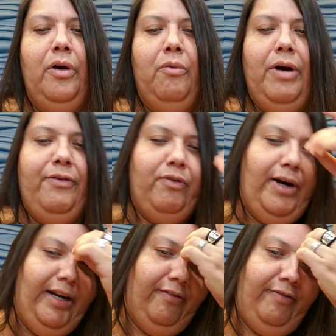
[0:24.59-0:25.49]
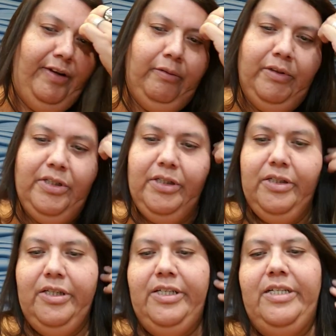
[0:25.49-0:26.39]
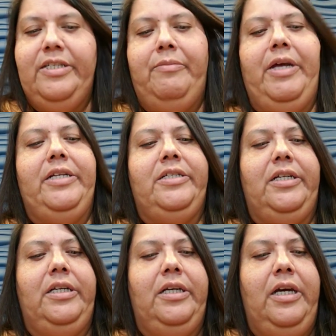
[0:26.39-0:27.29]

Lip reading: wide variety of fields, such as in medicine,